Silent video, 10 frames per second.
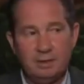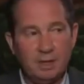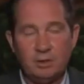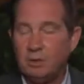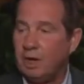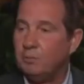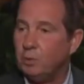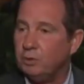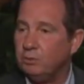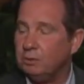now that I'm
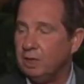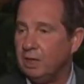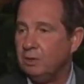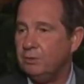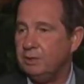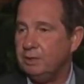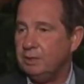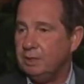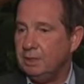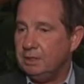going to allow
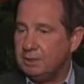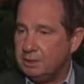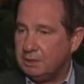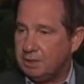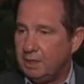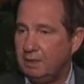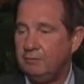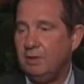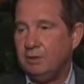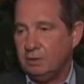the city
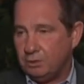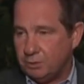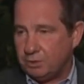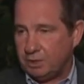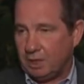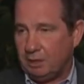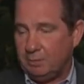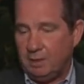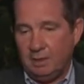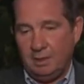staff to do their job,
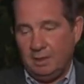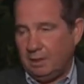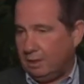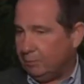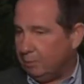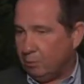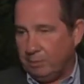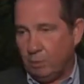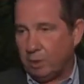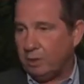I'm going
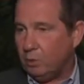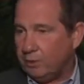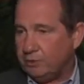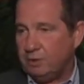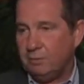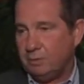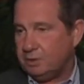to be working with them.